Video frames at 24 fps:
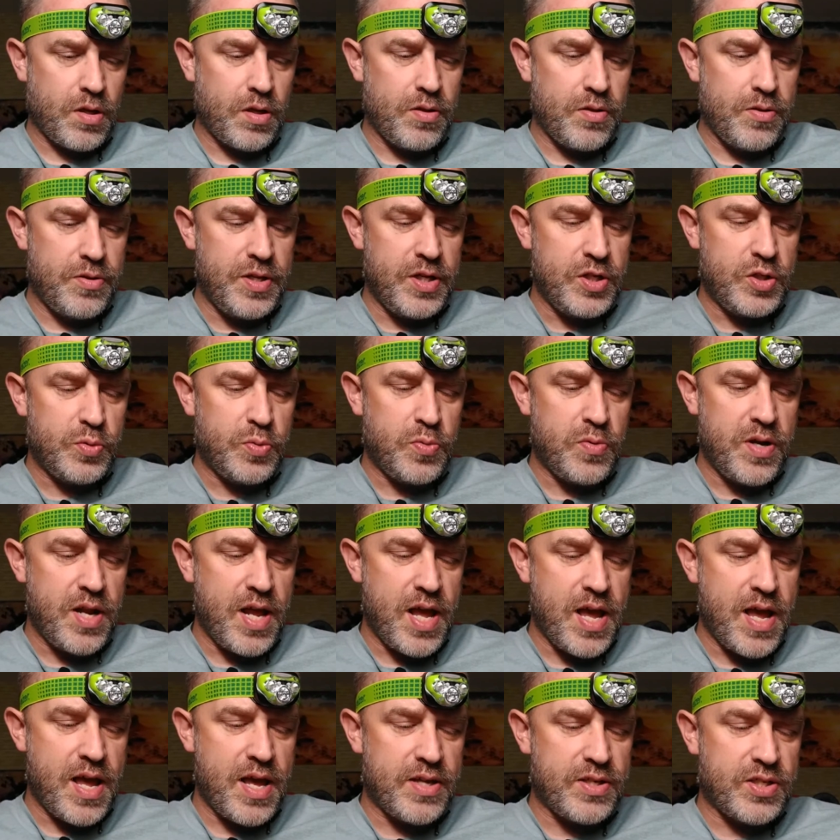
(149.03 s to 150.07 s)
This one
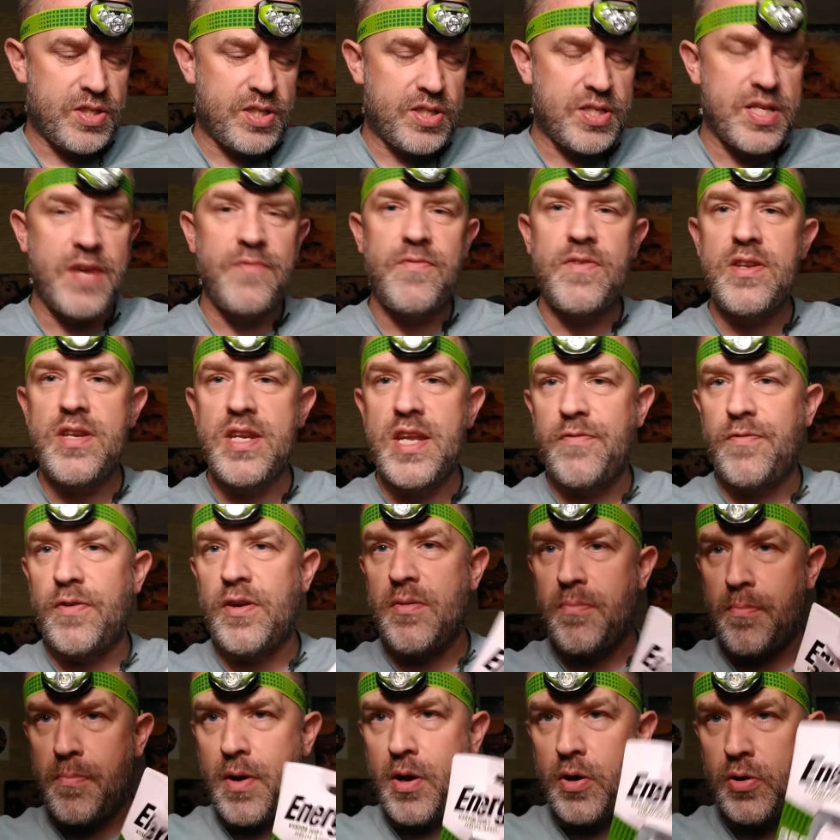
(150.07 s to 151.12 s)
has 7
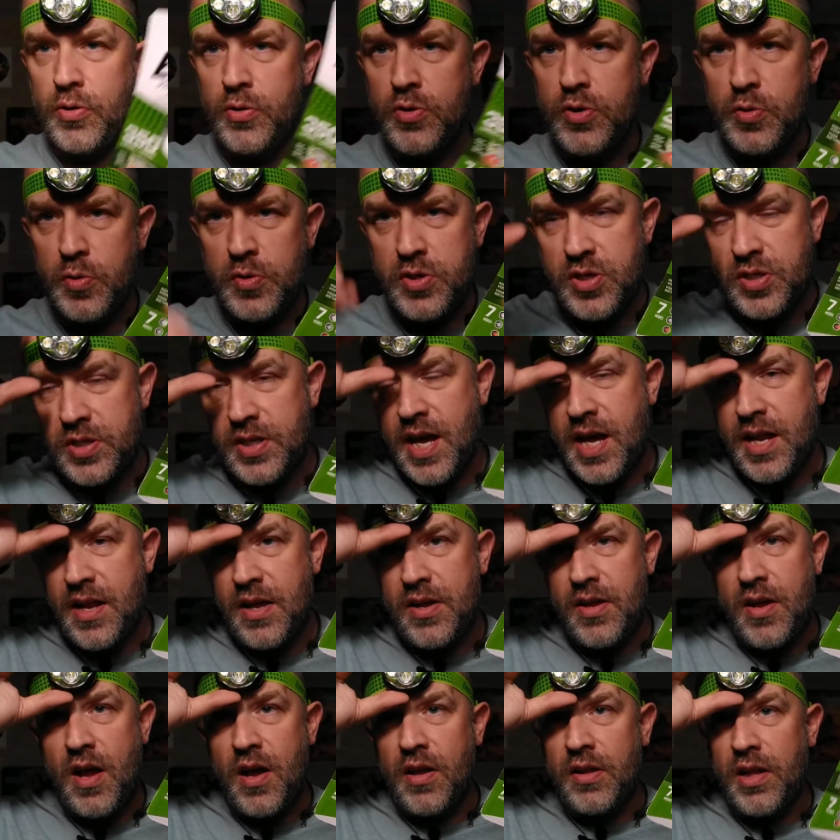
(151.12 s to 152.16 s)
different modes, which is kind
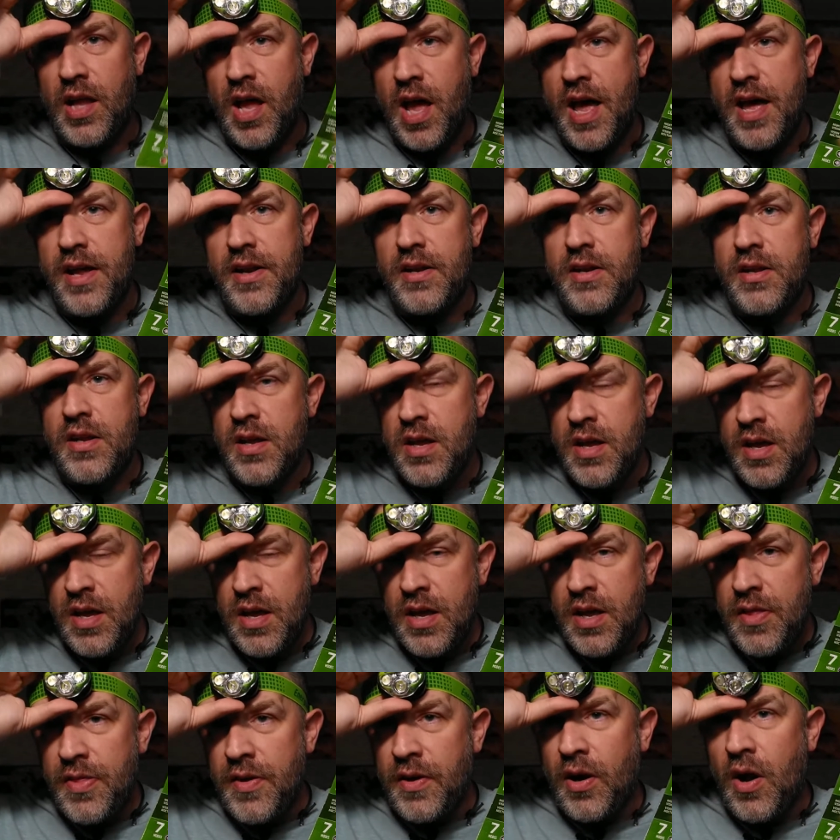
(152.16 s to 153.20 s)
of a lot.
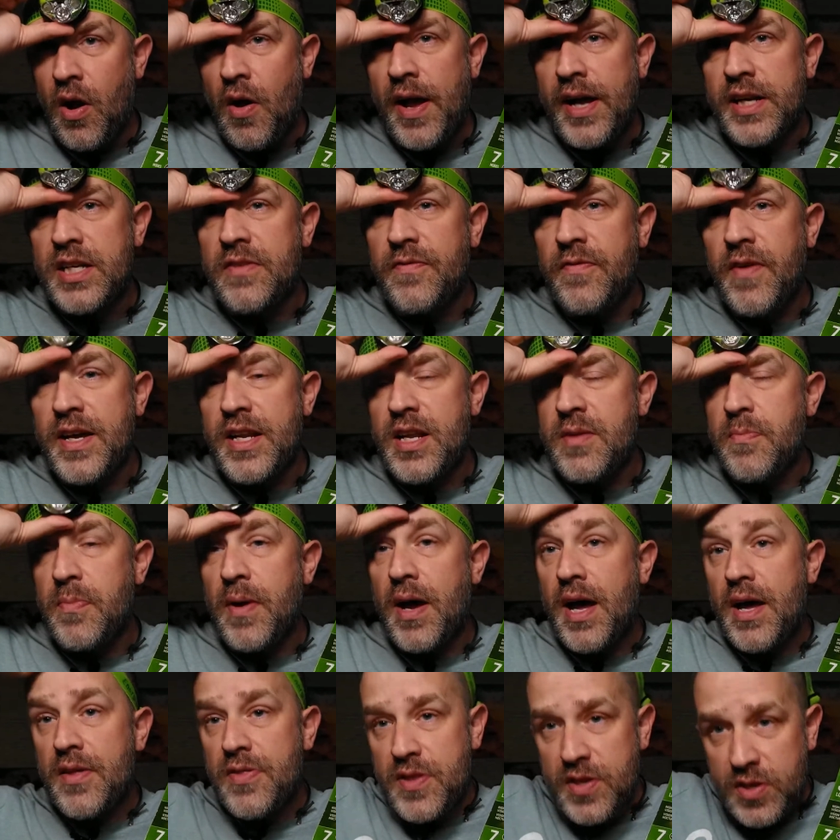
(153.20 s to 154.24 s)
They're all activated
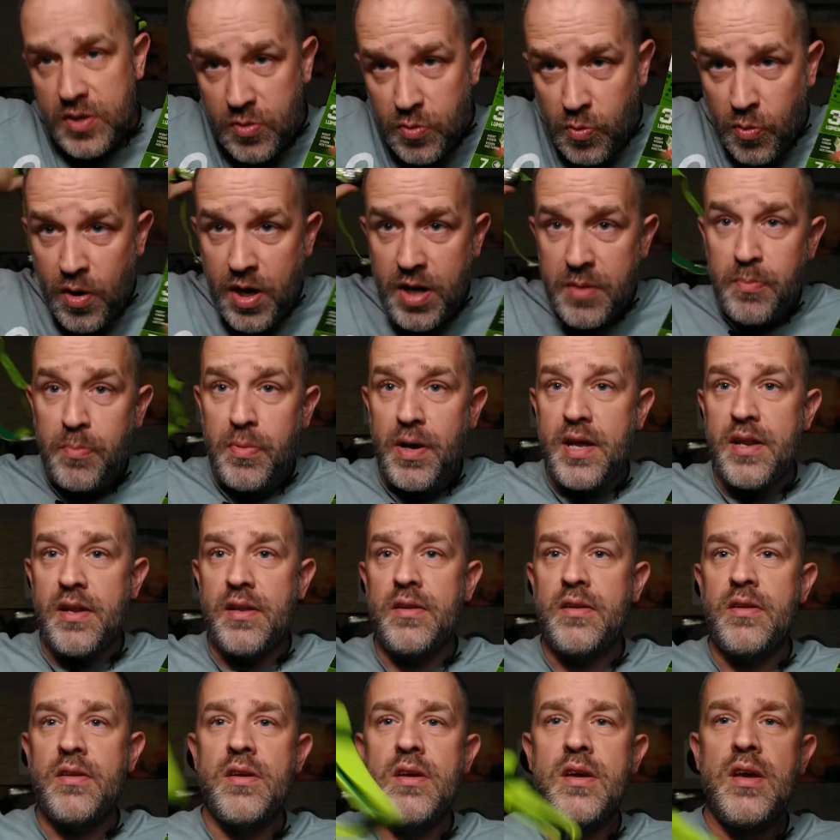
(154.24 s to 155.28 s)
by this one
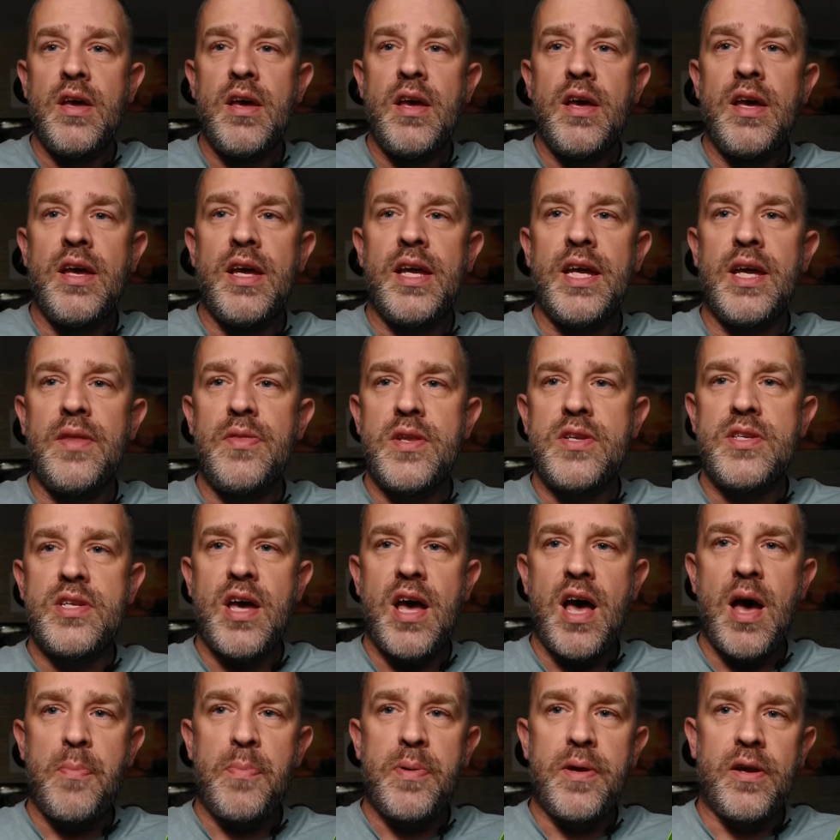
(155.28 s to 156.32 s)
button in the
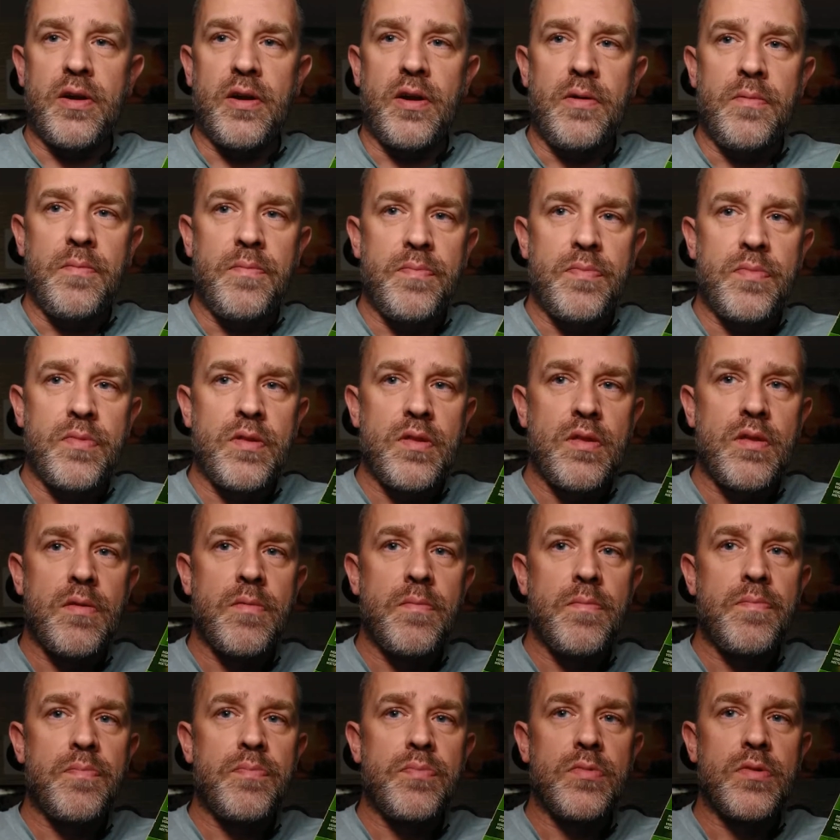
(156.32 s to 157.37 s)
top here.
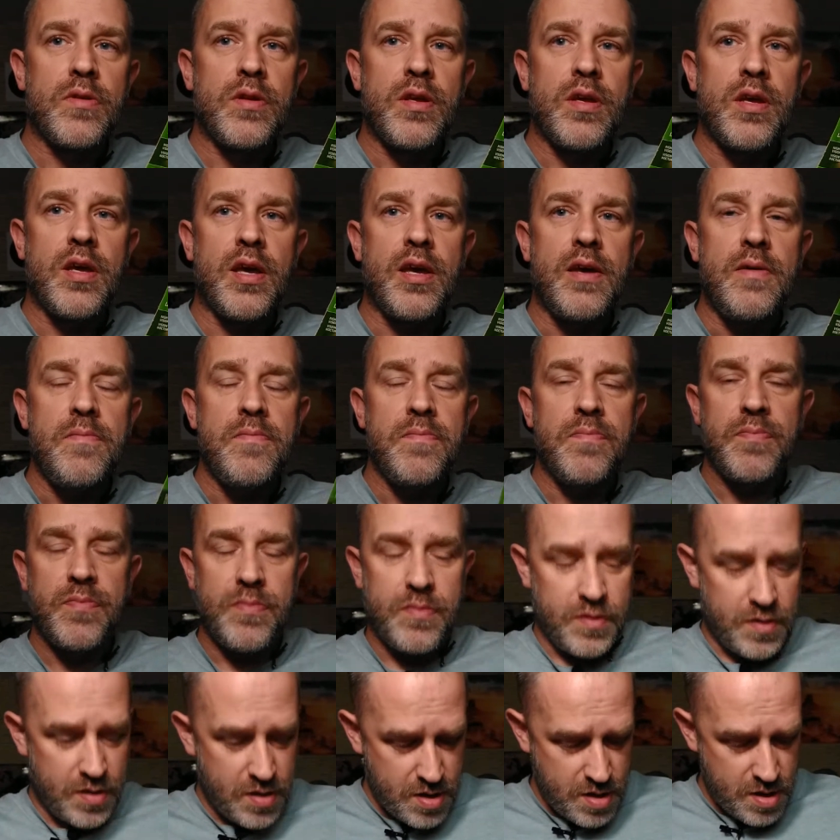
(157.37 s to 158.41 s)
Okay,
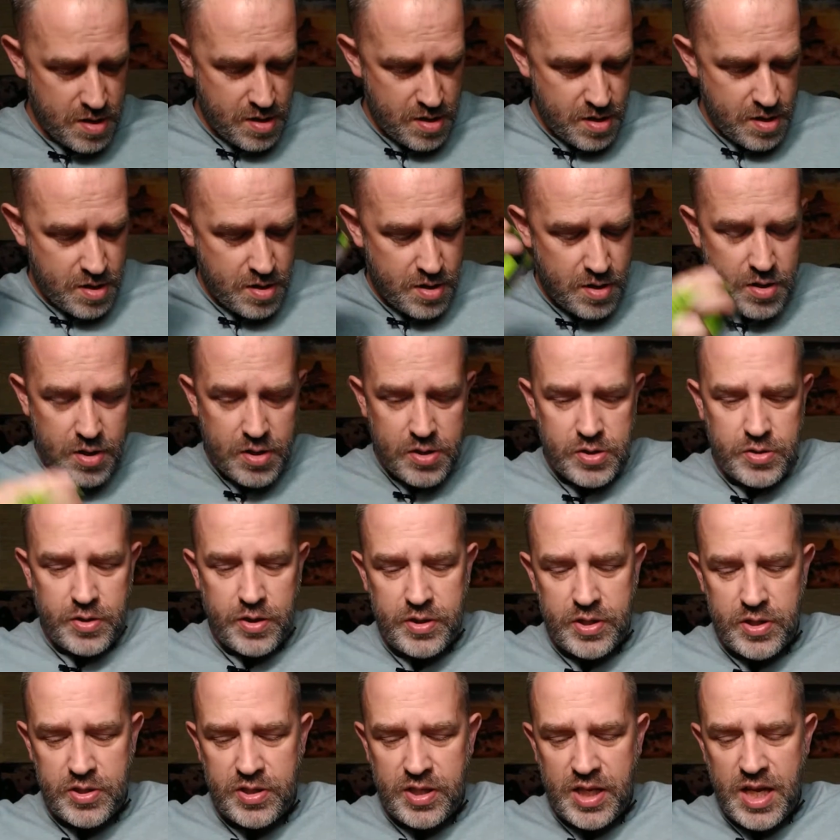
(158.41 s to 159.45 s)
so you just